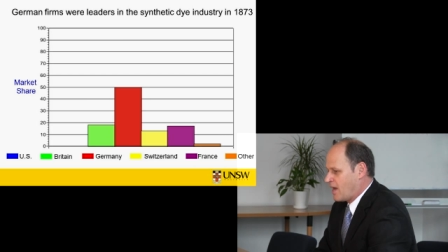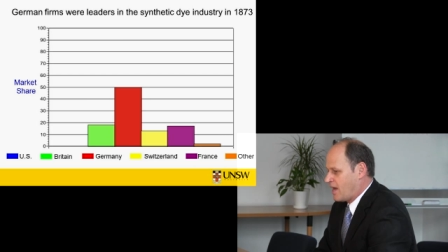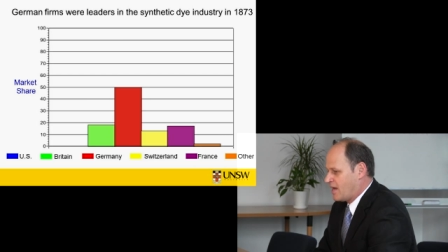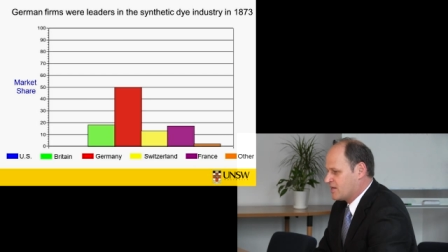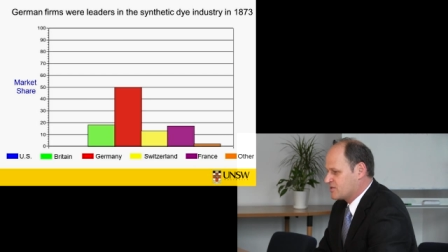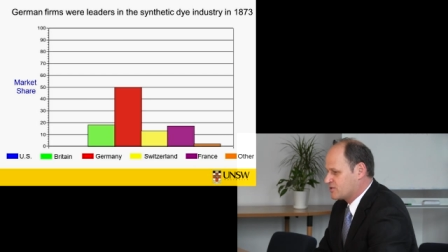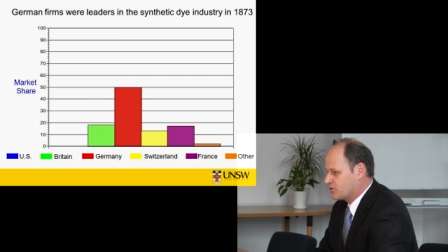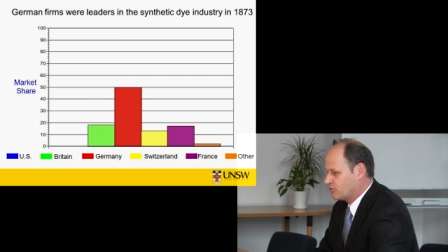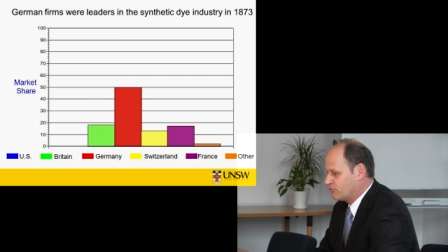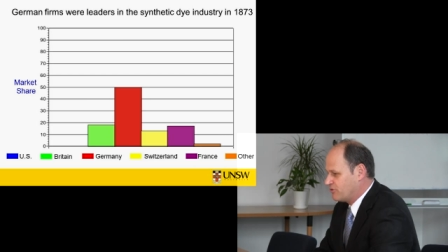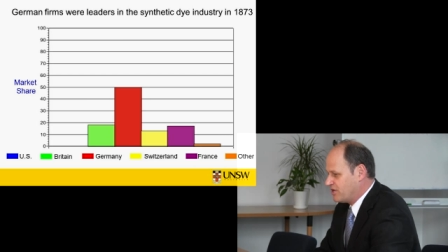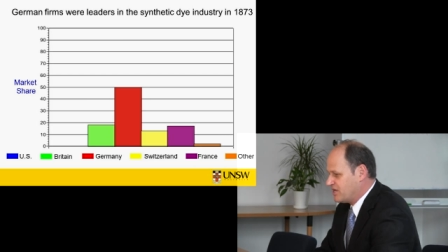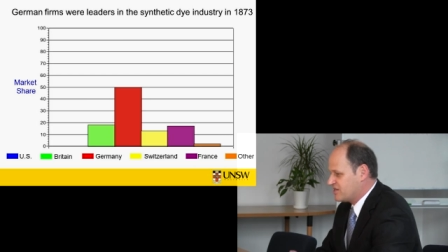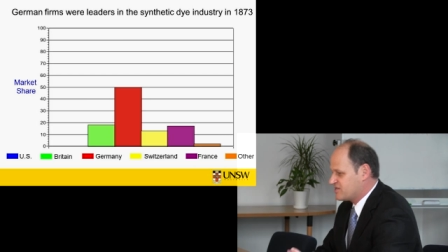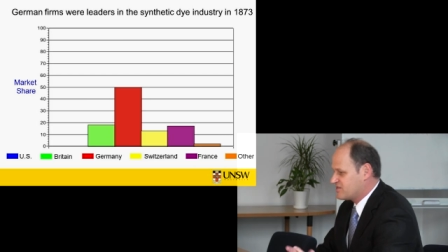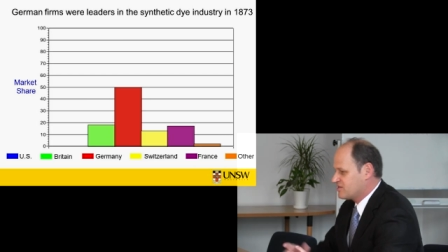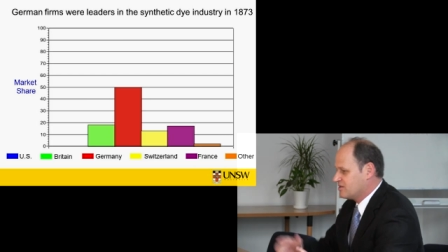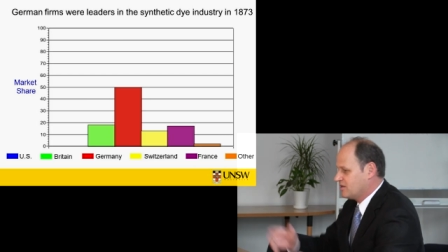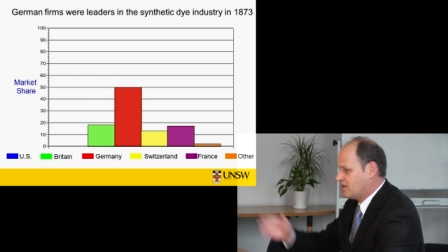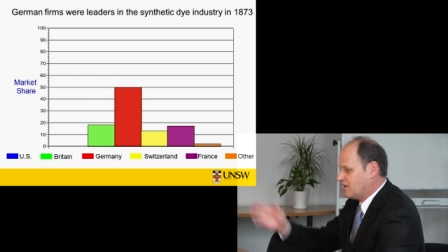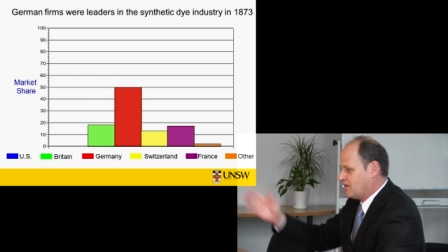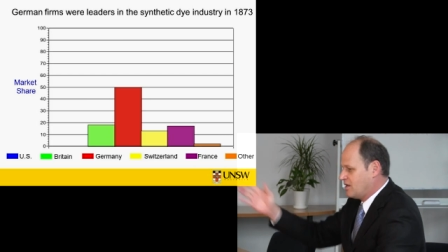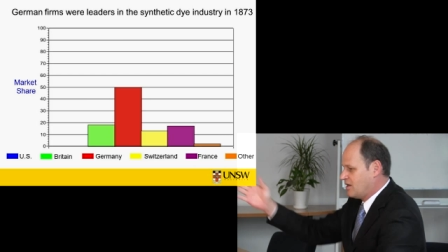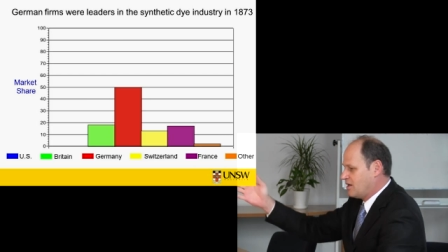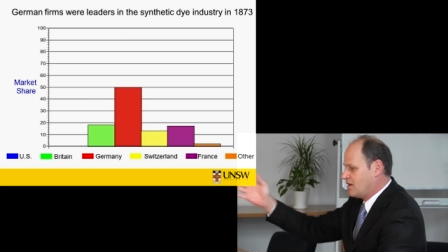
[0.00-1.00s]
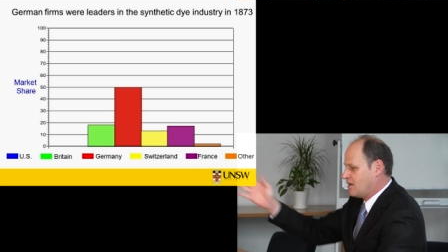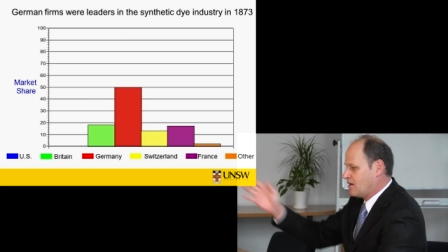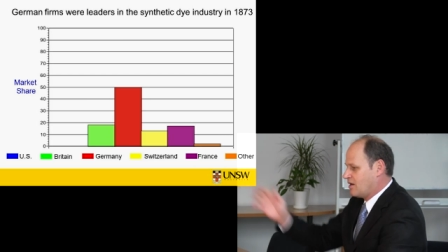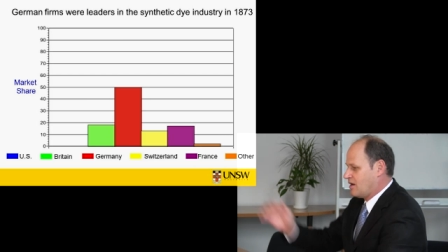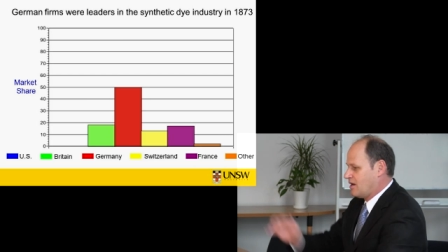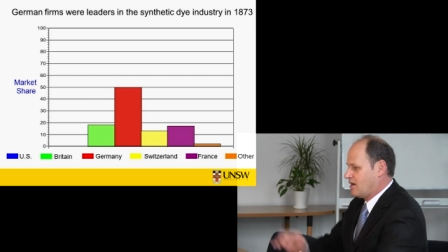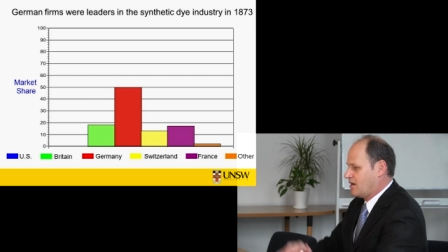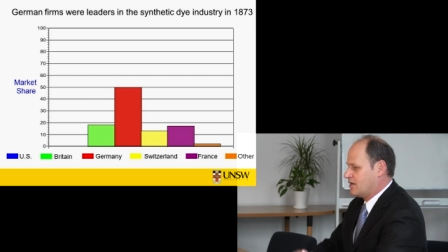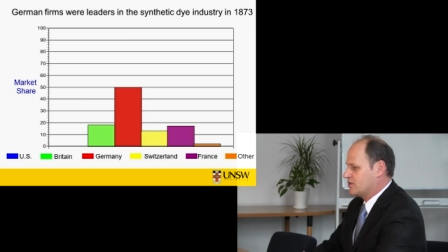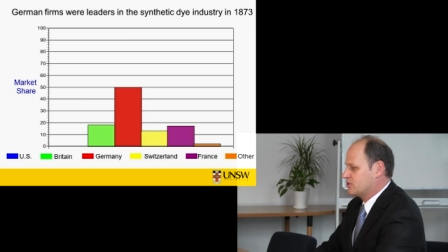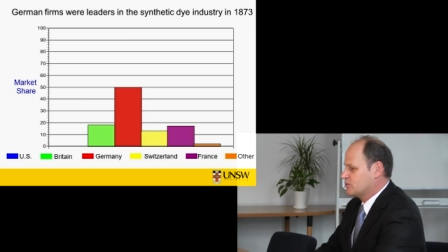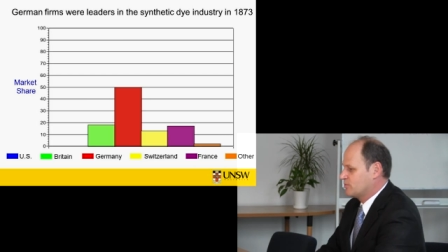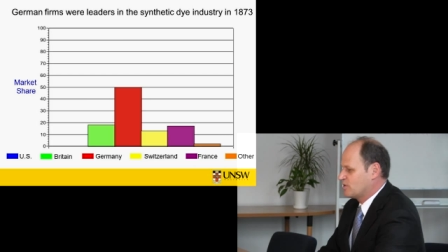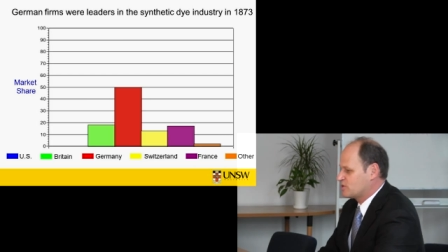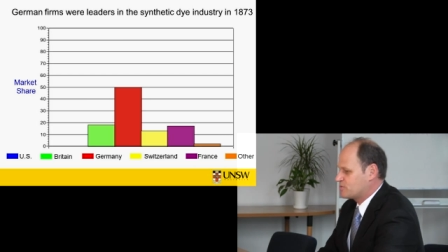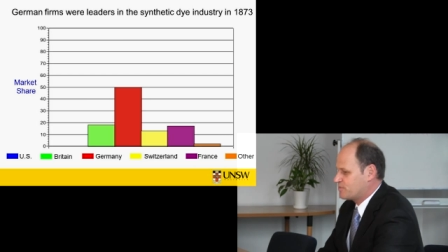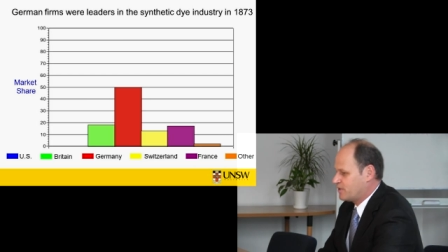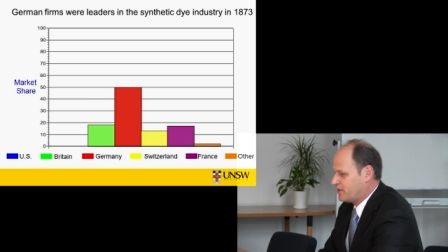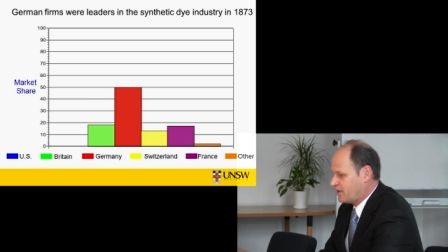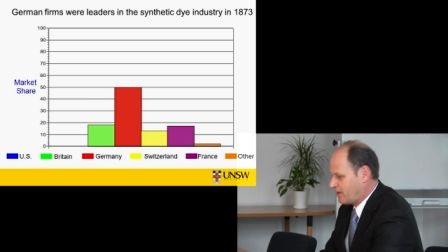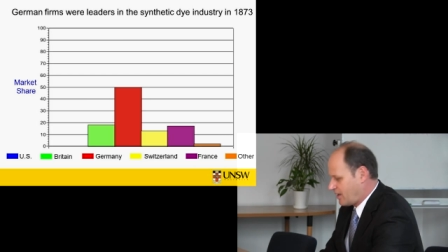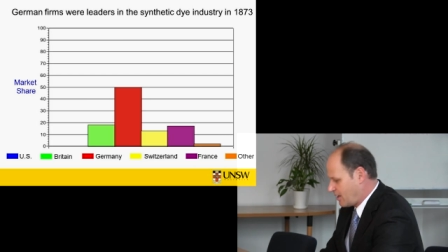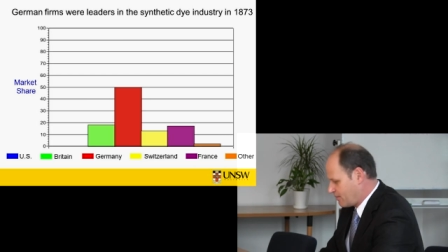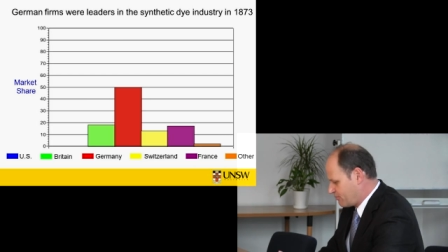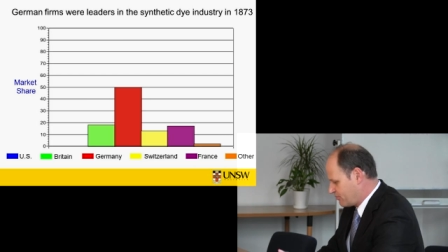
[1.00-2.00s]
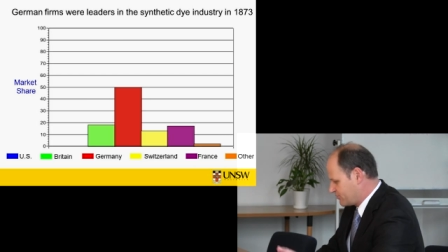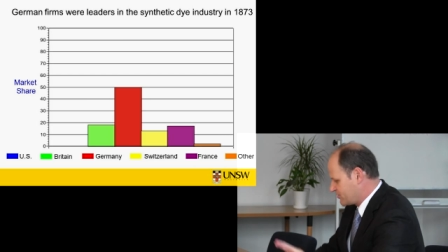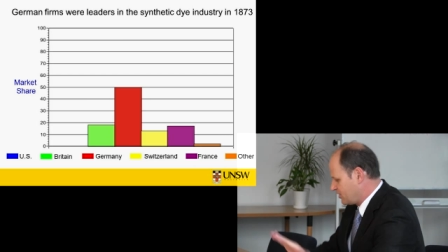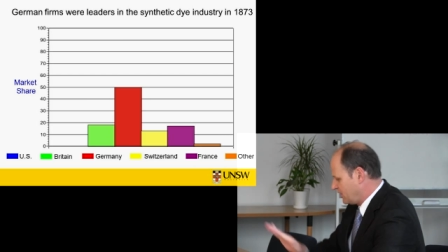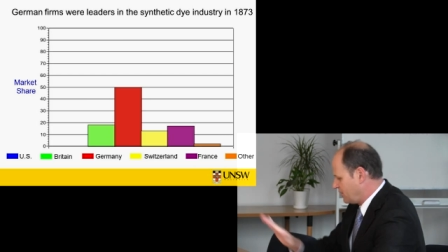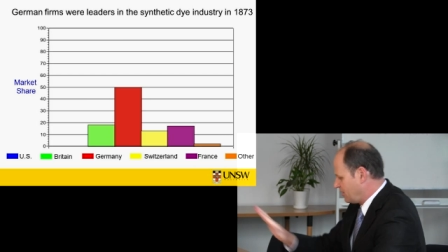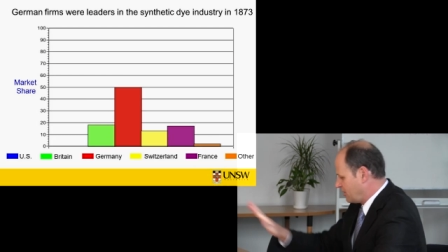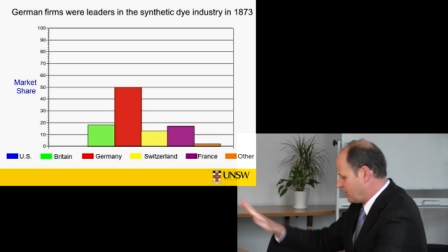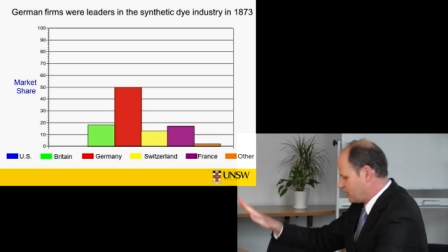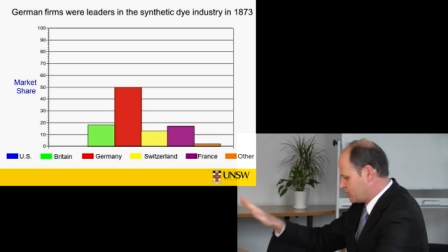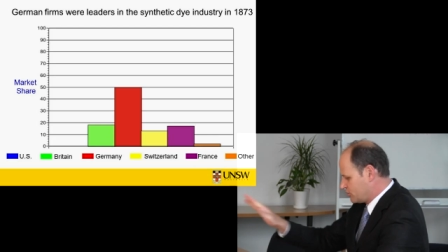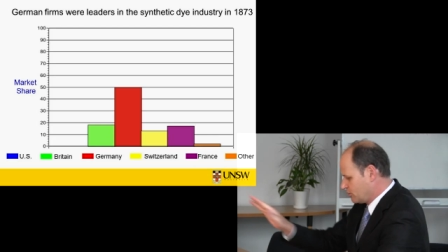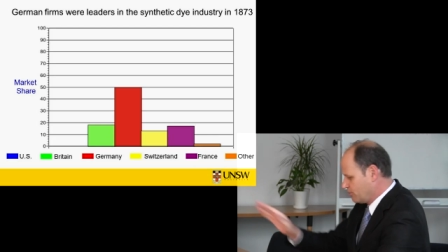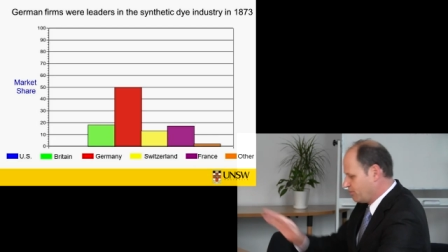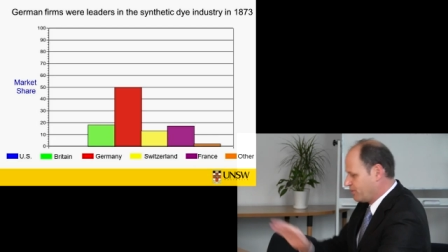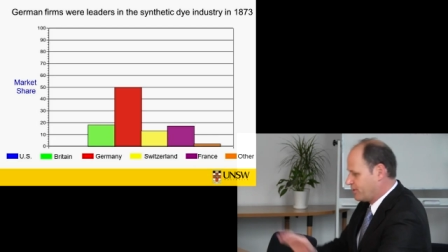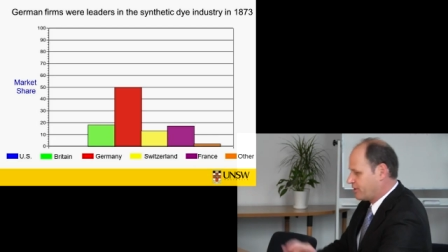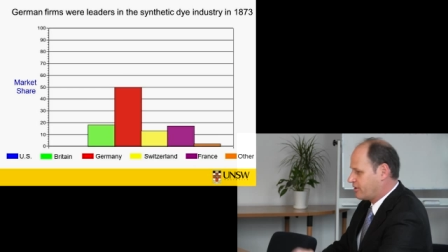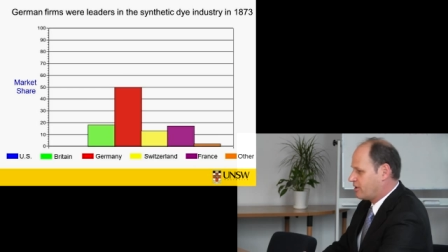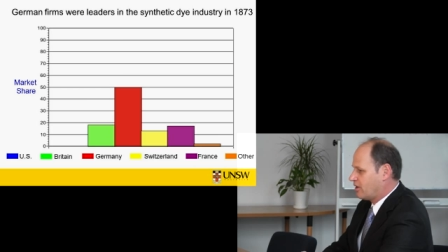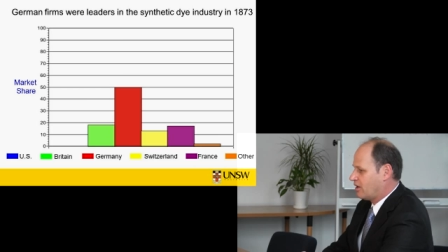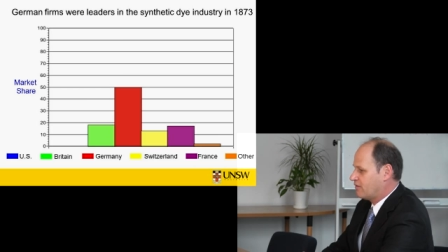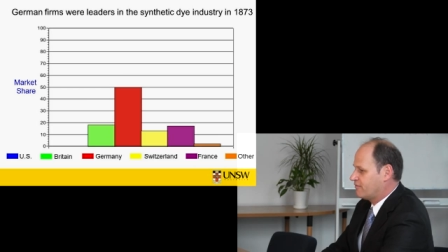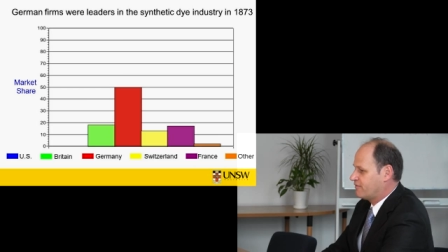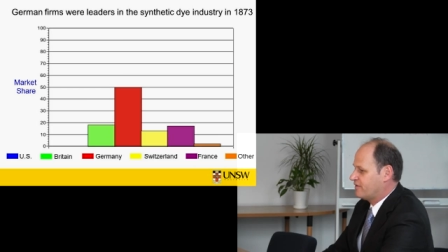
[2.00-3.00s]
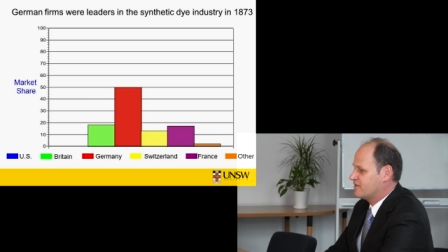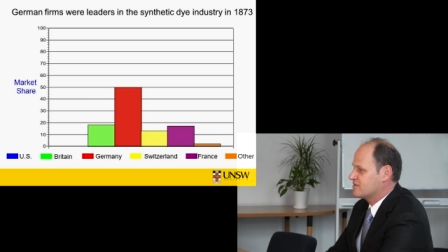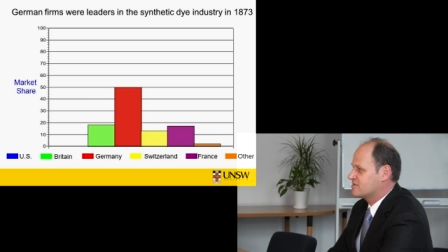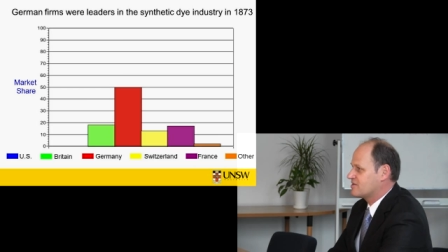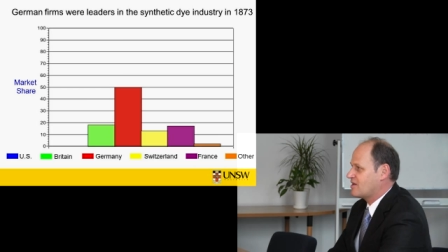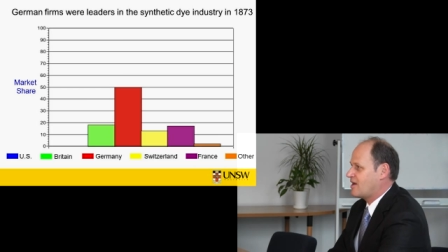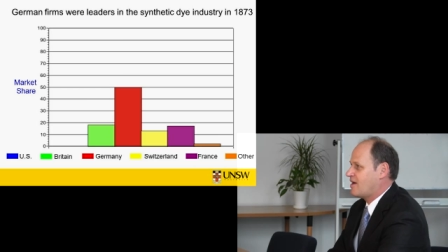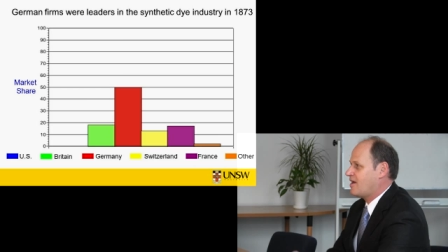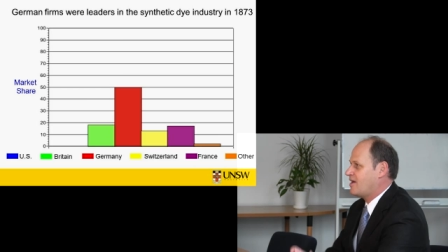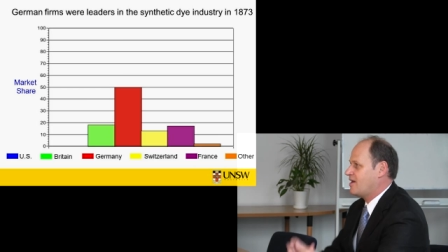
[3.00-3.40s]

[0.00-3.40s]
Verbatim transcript: And so recently, Thomas Brennan and I presented at the Schumpeter Conference